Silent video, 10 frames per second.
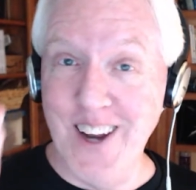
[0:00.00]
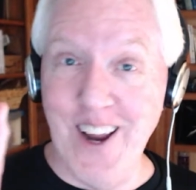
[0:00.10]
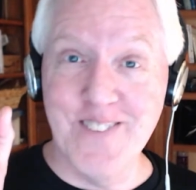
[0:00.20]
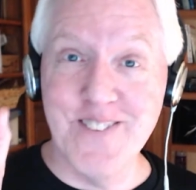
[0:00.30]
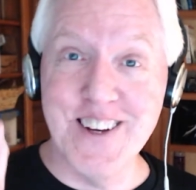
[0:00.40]
I
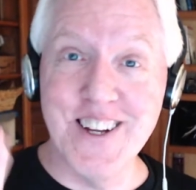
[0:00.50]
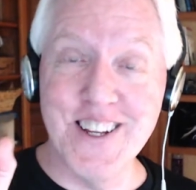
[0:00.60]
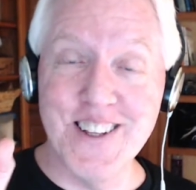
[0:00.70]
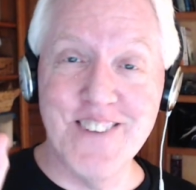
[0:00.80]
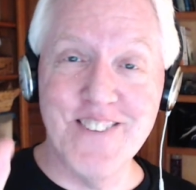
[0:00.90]

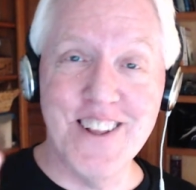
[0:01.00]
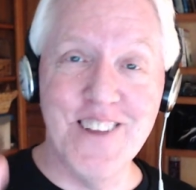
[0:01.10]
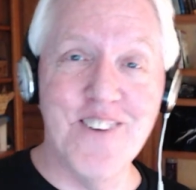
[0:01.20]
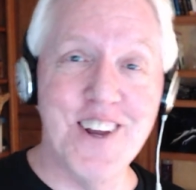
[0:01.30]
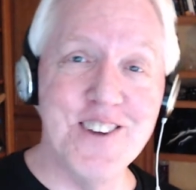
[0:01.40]
really, really
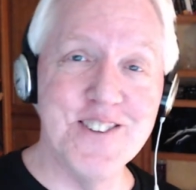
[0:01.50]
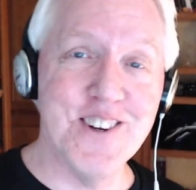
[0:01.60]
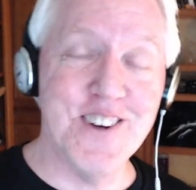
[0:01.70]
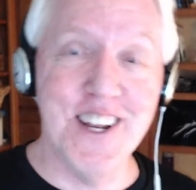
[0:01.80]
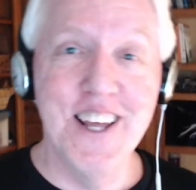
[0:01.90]
want to use it
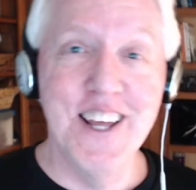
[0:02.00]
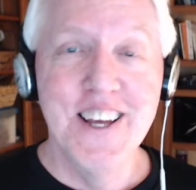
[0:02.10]
on